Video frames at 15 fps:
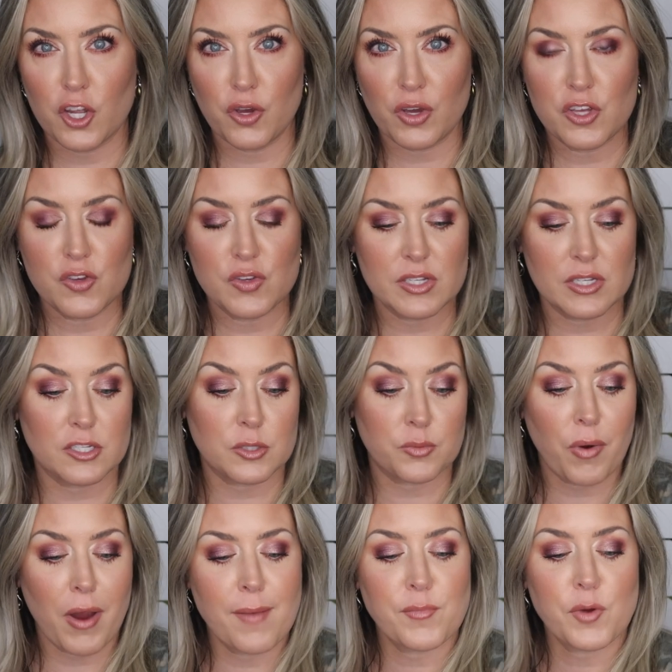You can use it as
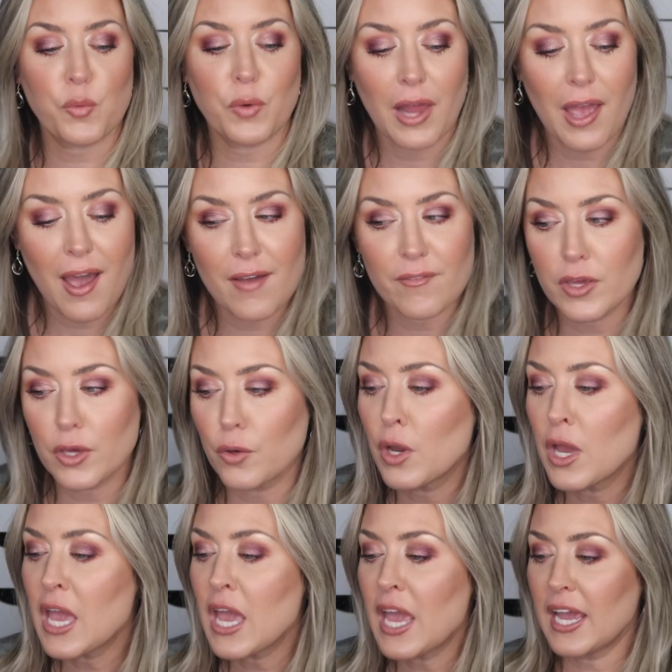primer, what have you.